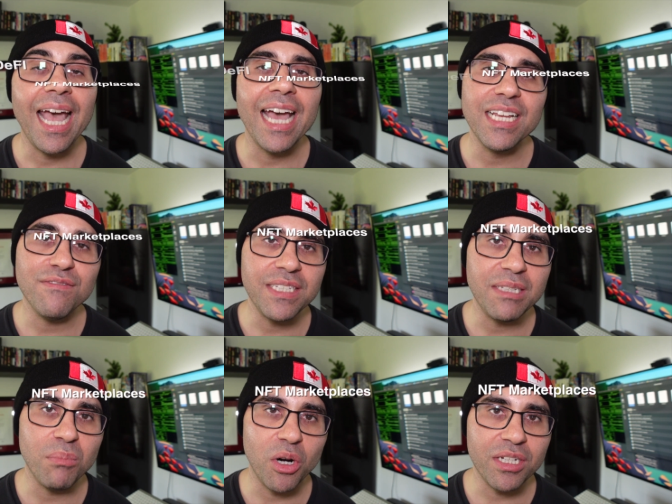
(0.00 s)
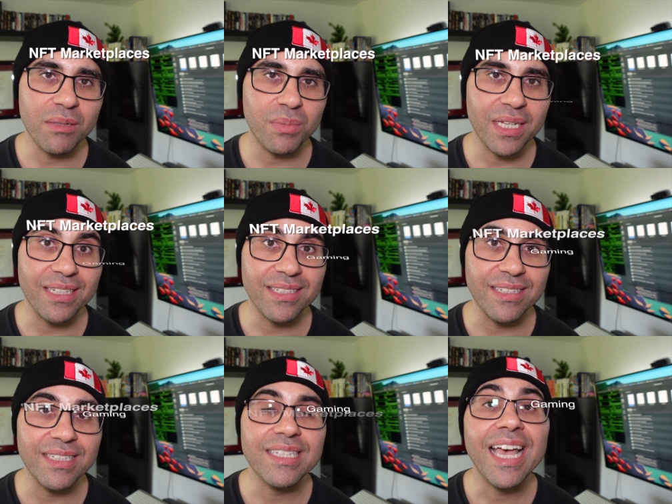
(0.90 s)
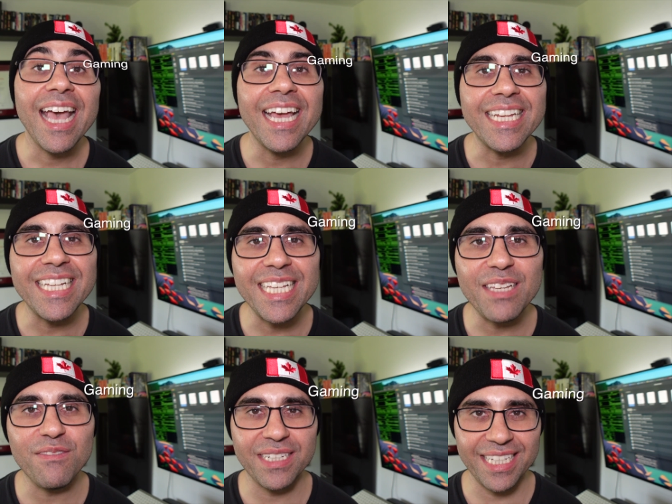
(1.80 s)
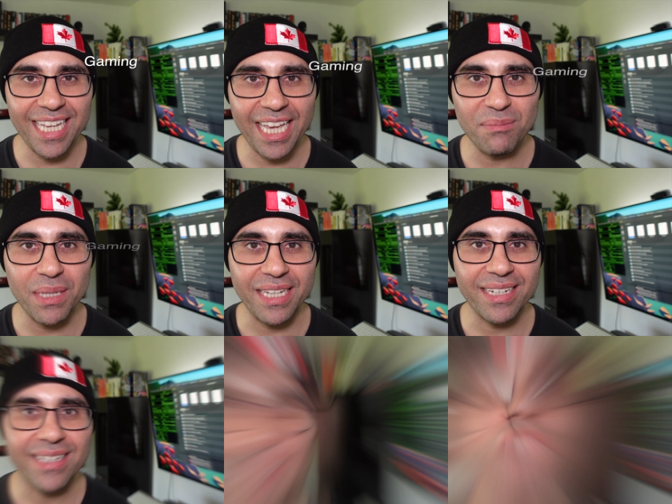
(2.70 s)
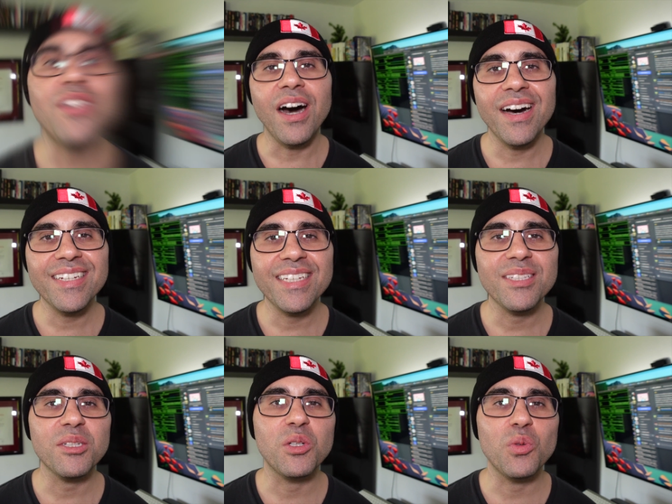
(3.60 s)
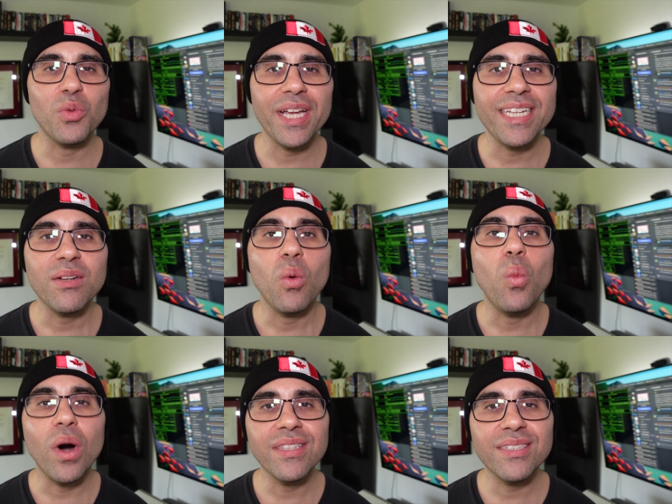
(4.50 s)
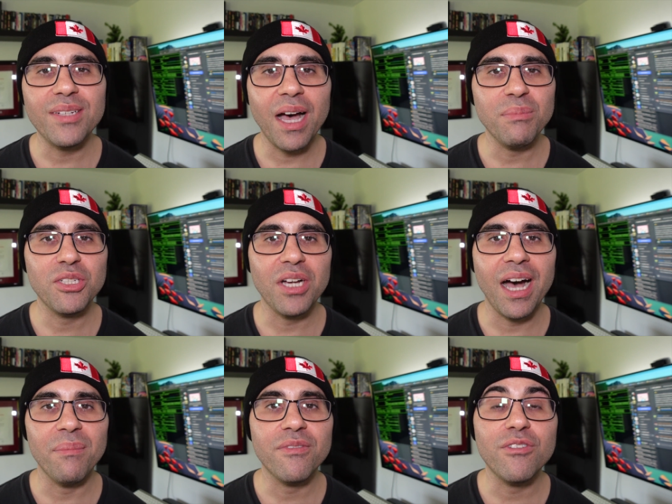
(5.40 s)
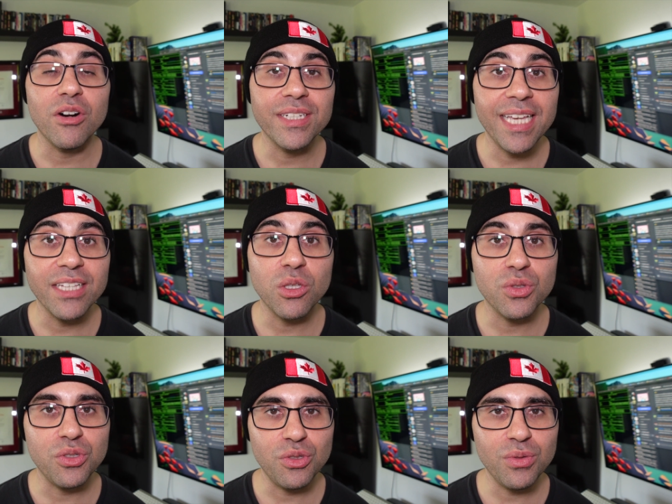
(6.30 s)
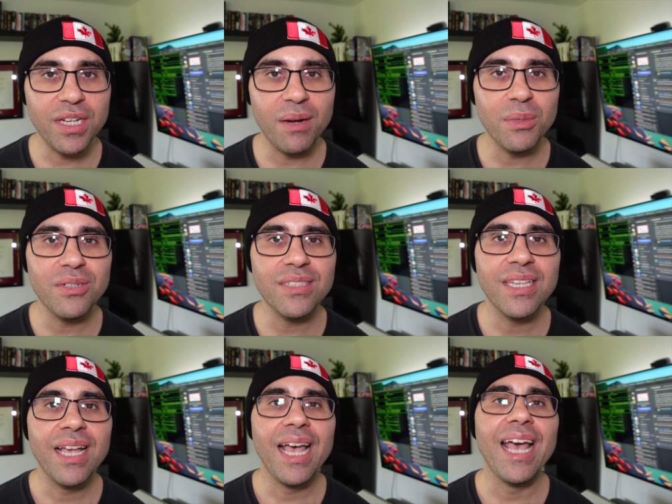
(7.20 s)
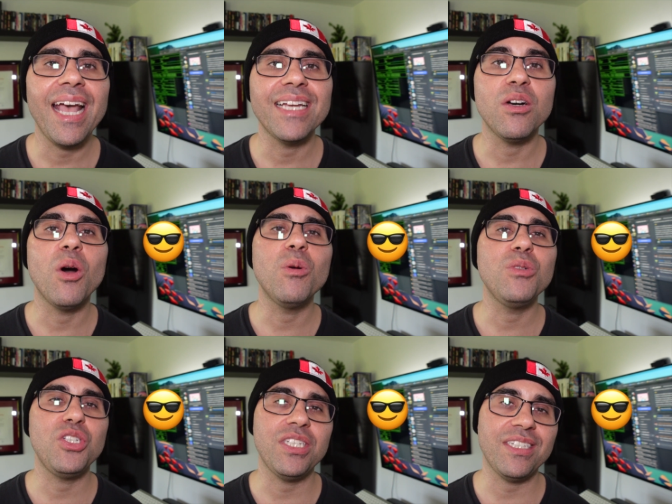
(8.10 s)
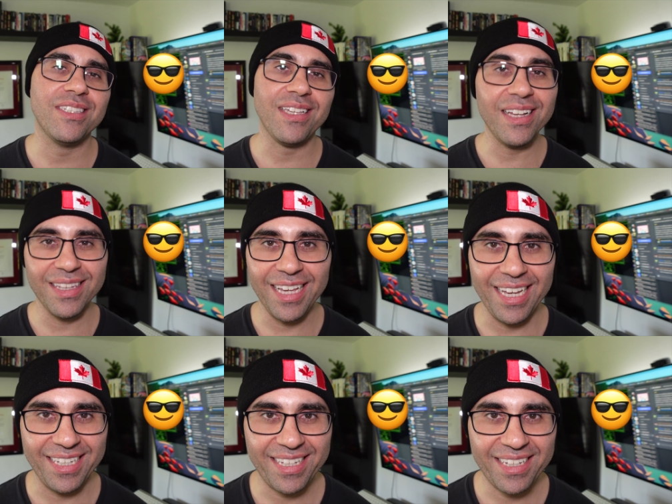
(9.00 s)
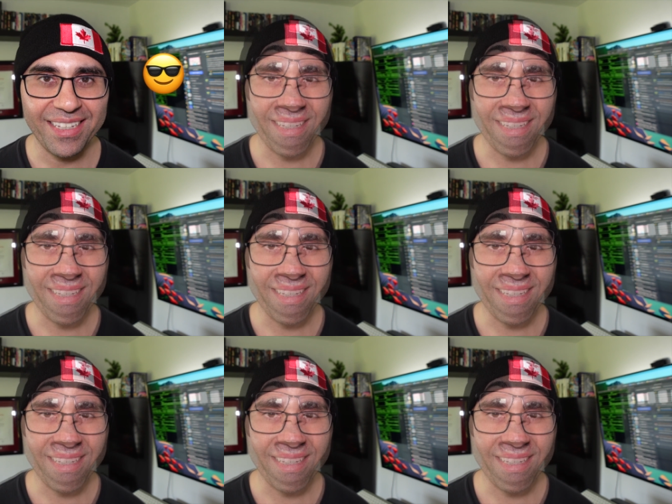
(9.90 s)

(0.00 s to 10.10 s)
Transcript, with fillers: NFT marketplaces, and even gaming. Naan is a great one stop shop for Tezos newcomers and OGs alike.